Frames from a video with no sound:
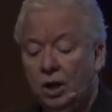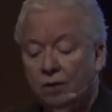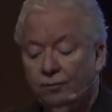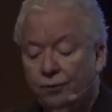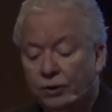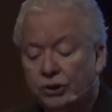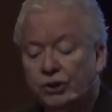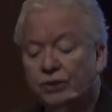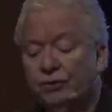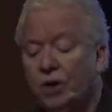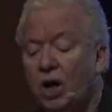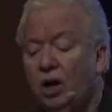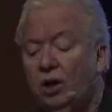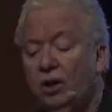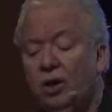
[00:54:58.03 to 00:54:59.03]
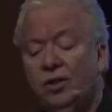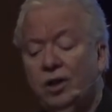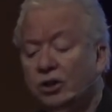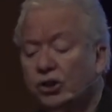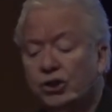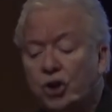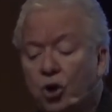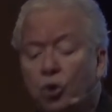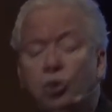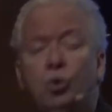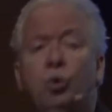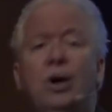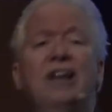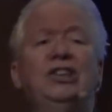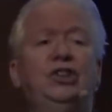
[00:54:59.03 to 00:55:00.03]
First of all, there's no
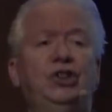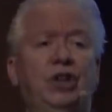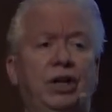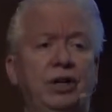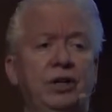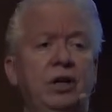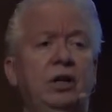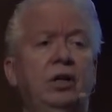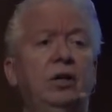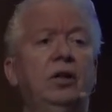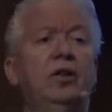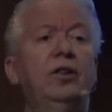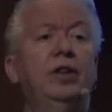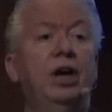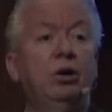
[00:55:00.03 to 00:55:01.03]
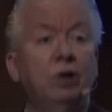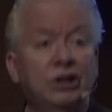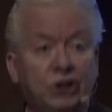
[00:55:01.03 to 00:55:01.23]
question there